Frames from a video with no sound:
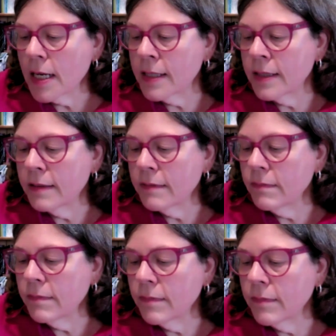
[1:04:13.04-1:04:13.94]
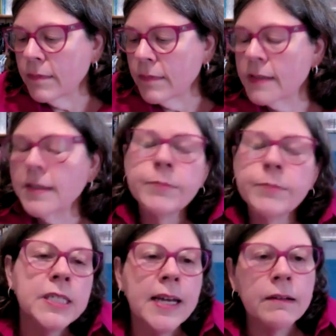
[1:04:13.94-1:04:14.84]
in
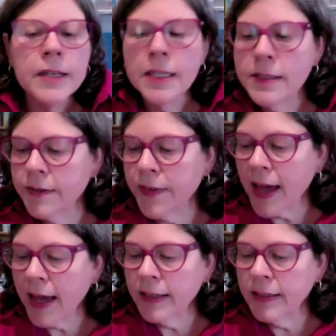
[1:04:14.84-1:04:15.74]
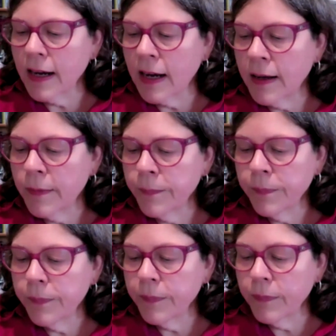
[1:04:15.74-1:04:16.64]
subject areas that
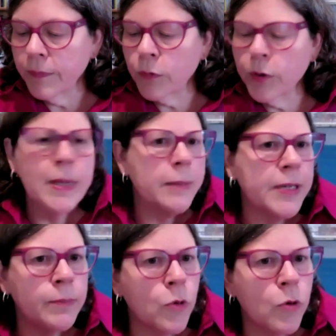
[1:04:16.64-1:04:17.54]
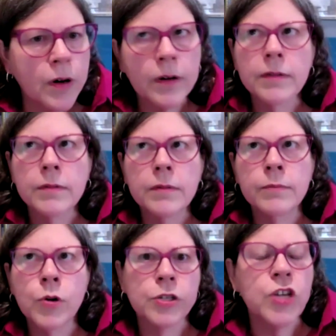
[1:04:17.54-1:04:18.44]
um, were maybe more
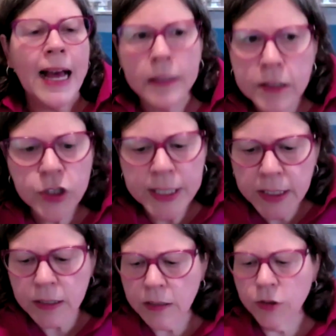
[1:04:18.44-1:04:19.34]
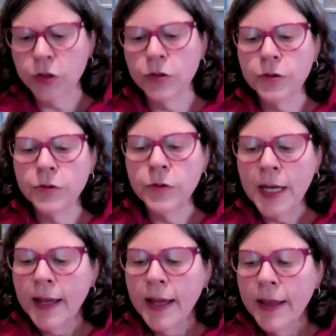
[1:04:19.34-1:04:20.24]
more challenging to
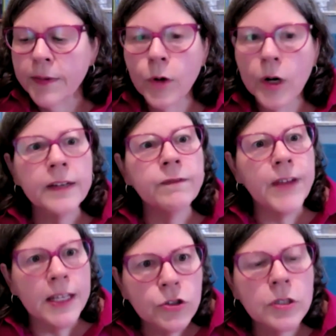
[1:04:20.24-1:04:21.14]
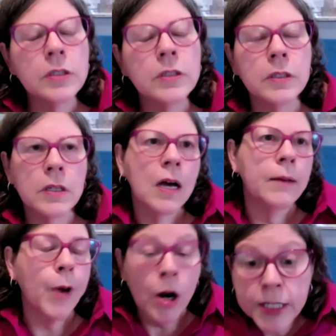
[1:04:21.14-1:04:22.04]
the more conventional
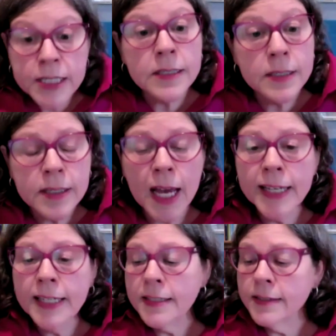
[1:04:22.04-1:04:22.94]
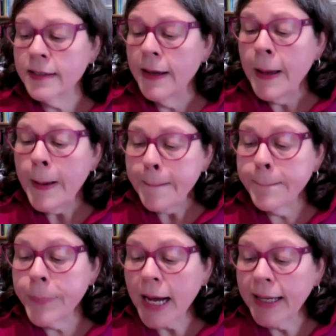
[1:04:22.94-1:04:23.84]
um, artist societies,
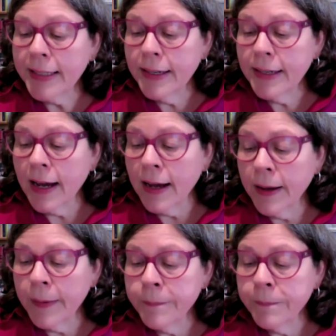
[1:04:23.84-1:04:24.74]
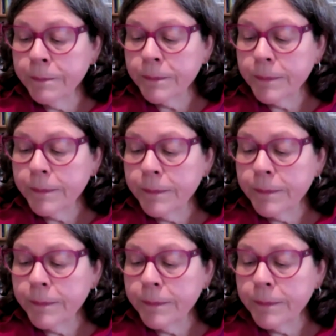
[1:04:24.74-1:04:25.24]
but um,